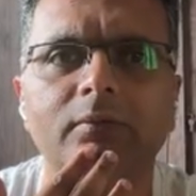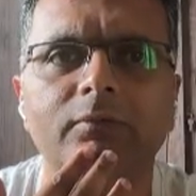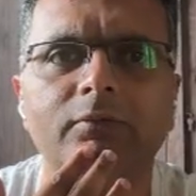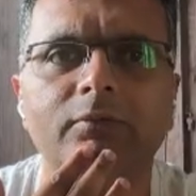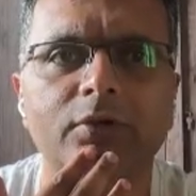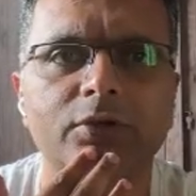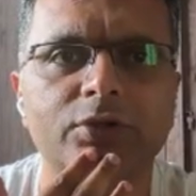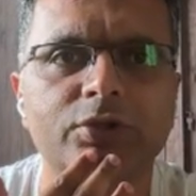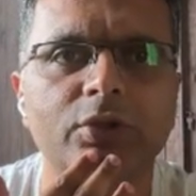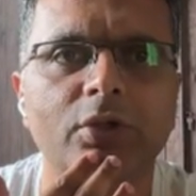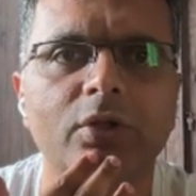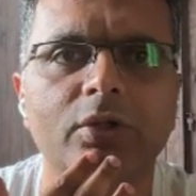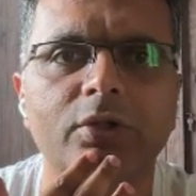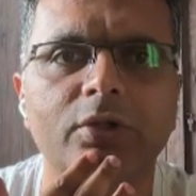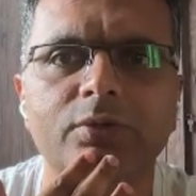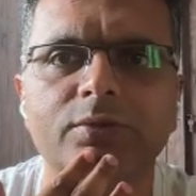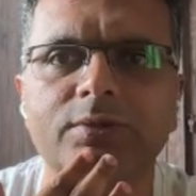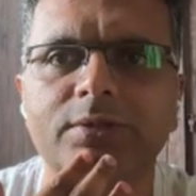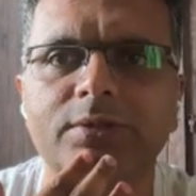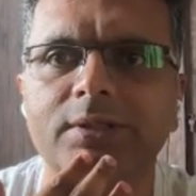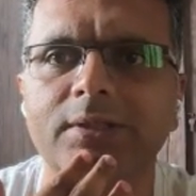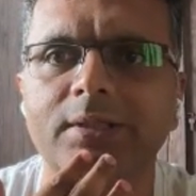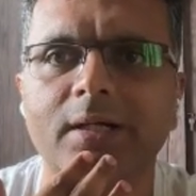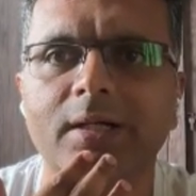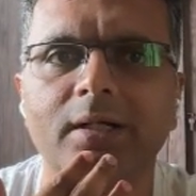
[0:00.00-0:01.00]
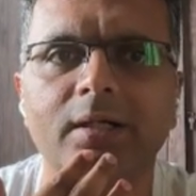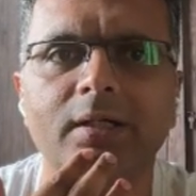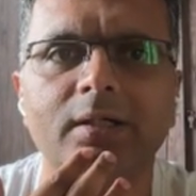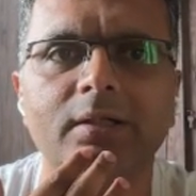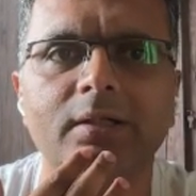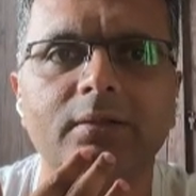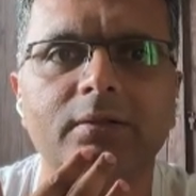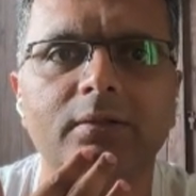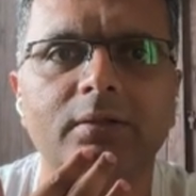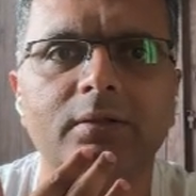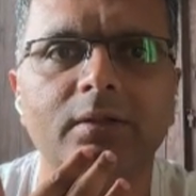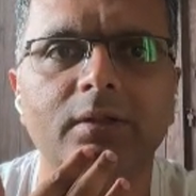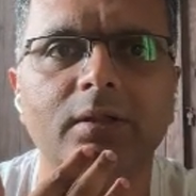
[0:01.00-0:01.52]
for sure you see there are
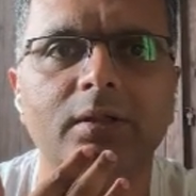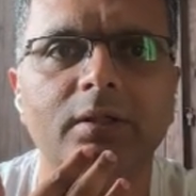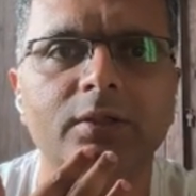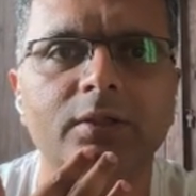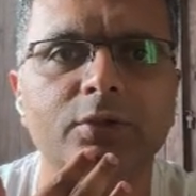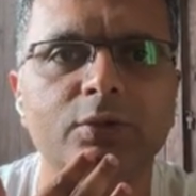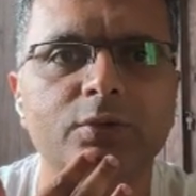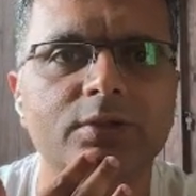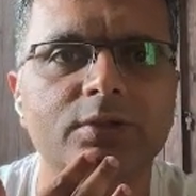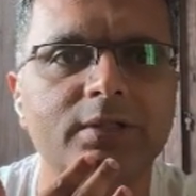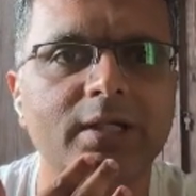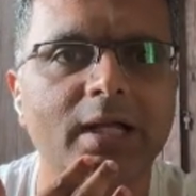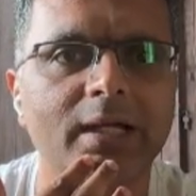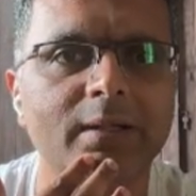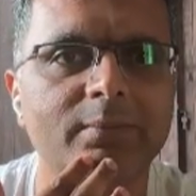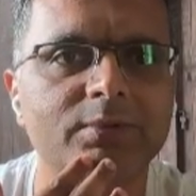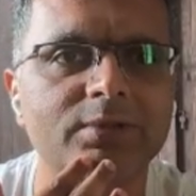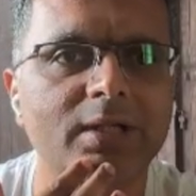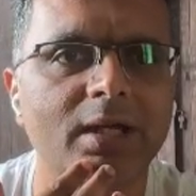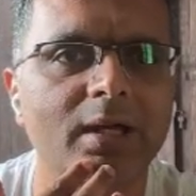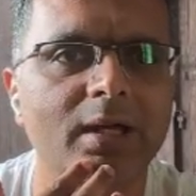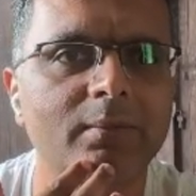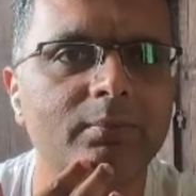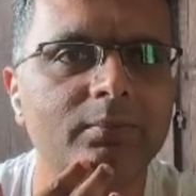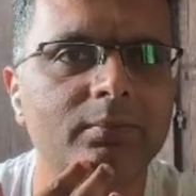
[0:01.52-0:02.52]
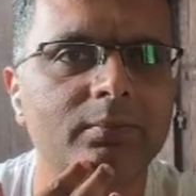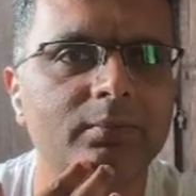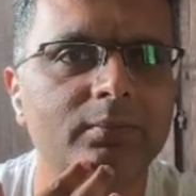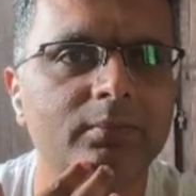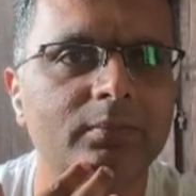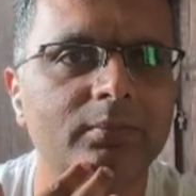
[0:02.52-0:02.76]
user timestamp